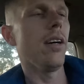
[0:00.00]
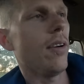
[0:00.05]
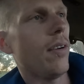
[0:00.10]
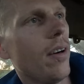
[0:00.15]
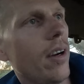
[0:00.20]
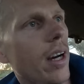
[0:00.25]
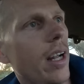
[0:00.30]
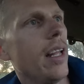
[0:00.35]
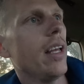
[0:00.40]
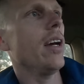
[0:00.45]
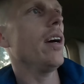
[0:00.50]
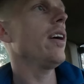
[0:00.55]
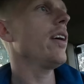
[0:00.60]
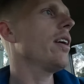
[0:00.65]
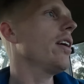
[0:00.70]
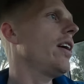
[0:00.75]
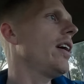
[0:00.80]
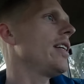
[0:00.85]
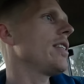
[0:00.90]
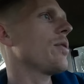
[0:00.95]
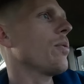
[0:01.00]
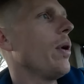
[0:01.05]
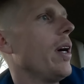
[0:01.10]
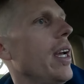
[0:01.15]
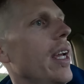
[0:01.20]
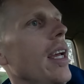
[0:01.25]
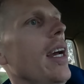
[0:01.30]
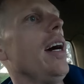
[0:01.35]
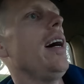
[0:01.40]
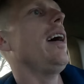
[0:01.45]
Rightio guys,
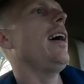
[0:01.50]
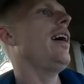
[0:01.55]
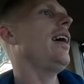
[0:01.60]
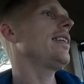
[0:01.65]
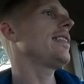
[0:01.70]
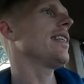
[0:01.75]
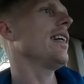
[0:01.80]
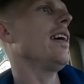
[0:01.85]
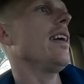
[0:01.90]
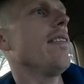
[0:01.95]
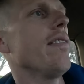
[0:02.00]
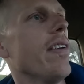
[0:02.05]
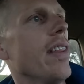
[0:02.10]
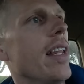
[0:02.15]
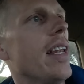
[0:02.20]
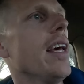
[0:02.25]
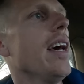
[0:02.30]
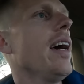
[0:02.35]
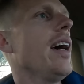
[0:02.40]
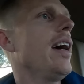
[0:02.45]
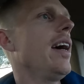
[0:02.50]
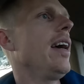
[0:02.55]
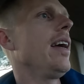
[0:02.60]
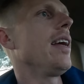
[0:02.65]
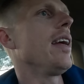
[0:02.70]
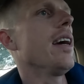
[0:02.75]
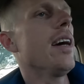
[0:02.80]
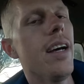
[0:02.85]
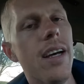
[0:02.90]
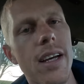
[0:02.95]
we are done for the
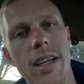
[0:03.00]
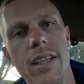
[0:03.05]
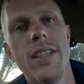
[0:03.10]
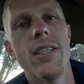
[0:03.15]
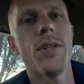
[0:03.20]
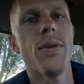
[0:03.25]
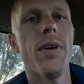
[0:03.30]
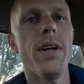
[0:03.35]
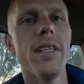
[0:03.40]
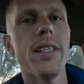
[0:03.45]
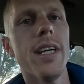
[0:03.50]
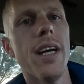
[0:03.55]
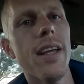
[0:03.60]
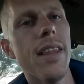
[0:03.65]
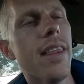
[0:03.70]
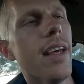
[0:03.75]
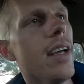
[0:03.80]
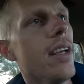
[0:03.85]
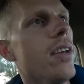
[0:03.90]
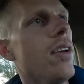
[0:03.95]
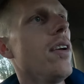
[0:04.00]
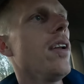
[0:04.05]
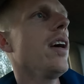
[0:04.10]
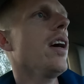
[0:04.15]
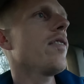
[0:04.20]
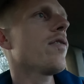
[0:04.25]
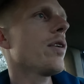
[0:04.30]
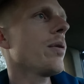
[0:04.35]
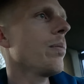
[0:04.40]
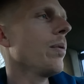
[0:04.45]
day. Just want to say thank you to
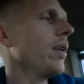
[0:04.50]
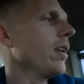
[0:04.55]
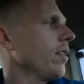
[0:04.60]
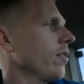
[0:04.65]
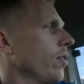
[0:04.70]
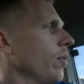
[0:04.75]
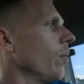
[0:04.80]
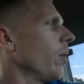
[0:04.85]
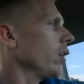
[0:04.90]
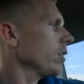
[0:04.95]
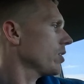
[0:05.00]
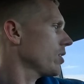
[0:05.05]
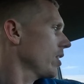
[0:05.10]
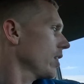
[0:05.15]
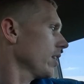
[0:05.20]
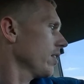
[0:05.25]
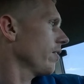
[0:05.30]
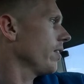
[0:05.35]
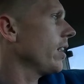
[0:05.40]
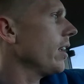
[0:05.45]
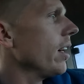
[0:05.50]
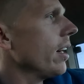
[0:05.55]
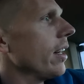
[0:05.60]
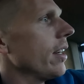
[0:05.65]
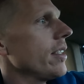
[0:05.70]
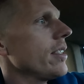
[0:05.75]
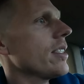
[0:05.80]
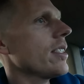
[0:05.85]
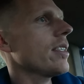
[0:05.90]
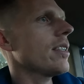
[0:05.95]
everybody for watching the
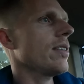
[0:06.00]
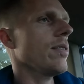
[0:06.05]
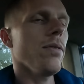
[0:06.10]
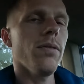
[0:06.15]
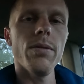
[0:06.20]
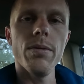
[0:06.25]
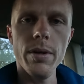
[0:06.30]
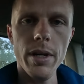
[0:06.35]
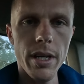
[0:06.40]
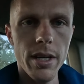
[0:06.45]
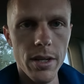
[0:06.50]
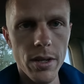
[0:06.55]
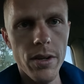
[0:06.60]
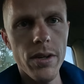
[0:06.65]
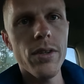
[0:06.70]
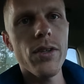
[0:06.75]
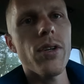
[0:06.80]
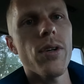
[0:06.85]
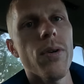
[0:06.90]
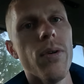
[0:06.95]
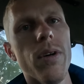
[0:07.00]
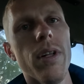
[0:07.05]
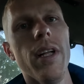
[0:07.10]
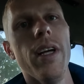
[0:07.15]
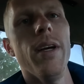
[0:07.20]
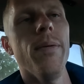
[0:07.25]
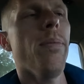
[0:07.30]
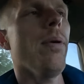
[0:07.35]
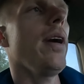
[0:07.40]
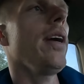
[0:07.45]
videos. We do
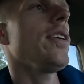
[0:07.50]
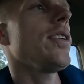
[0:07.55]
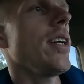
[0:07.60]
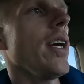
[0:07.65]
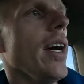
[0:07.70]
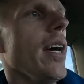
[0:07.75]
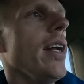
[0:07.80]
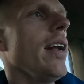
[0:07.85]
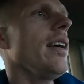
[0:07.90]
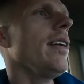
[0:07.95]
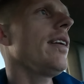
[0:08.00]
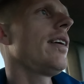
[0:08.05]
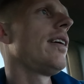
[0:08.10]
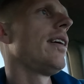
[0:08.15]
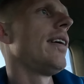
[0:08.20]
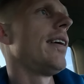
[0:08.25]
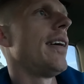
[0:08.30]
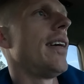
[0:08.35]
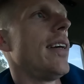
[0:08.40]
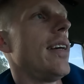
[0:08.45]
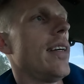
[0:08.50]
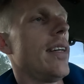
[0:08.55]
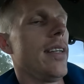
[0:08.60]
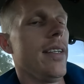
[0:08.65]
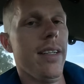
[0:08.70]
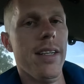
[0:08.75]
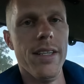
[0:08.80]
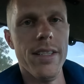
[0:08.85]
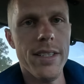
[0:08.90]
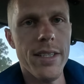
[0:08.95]
surely appreciate it.
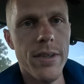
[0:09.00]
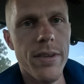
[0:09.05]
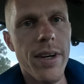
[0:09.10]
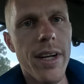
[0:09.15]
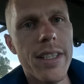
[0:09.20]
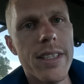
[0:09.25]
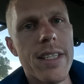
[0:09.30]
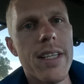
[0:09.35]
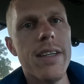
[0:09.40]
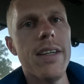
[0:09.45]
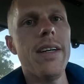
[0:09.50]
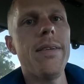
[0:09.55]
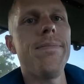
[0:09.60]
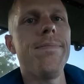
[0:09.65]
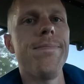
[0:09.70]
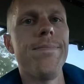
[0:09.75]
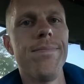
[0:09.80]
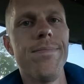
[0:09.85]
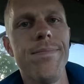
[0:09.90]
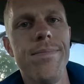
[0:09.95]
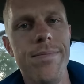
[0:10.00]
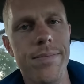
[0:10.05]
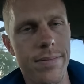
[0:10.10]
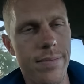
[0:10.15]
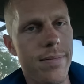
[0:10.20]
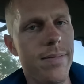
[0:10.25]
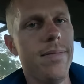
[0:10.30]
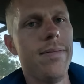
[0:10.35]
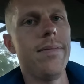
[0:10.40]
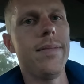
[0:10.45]
Until next time,
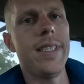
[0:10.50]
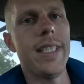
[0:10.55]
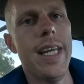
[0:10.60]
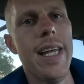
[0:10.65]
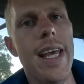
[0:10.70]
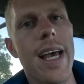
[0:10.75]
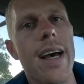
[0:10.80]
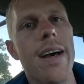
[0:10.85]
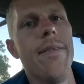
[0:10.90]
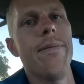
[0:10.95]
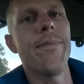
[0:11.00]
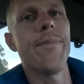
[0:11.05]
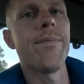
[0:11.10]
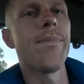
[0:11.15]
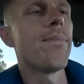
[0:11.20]
see ya.